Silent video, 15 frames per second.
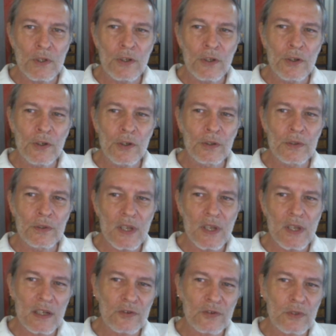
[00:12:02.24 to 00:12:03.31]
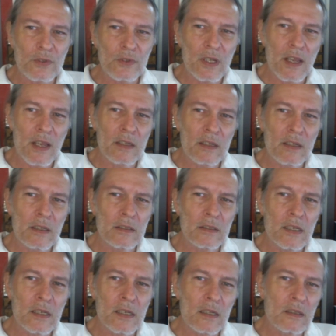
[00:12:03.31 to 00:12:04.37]
euros extra and
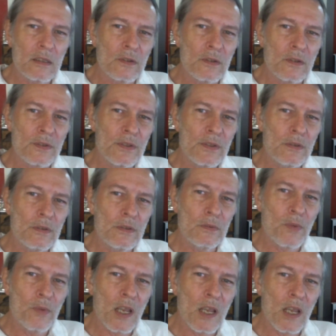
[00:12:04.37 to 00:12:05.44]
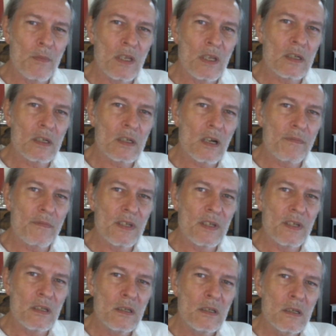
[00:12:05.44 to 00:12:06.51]
can go to buy me a
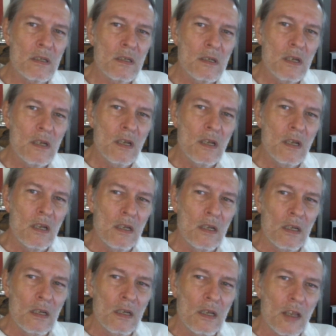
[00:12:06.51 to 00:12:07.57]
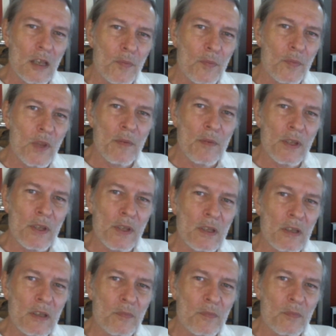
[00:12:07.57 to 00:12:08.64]
coffee and
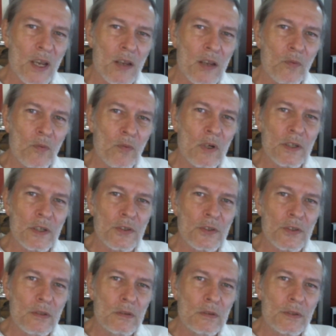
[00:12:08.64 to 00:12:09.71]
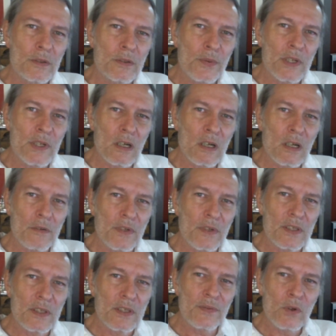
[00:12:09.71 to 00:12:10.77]
maybe buy 1 or 2 or 3
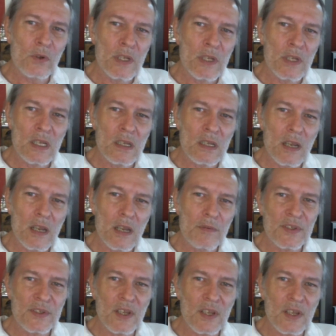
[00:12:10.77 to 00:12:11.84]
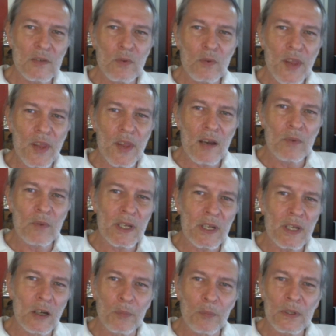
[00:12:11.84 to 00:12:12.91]
coffees for me, every cent that would
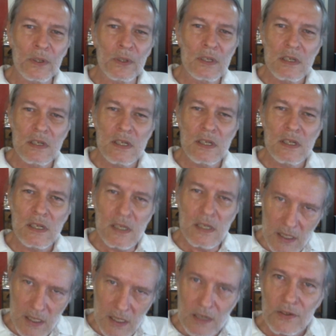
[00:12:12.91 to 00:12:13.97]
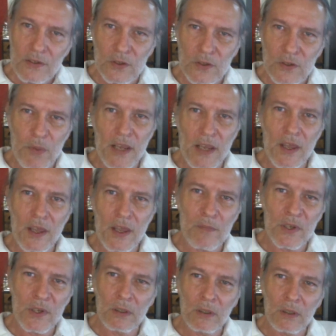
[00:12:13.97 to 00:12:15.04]
help to pay that
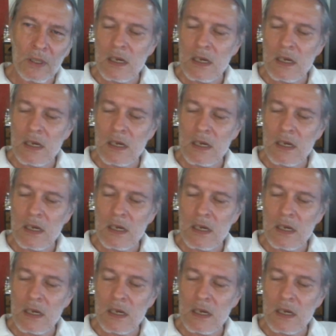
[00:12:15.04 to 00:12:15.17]
bill.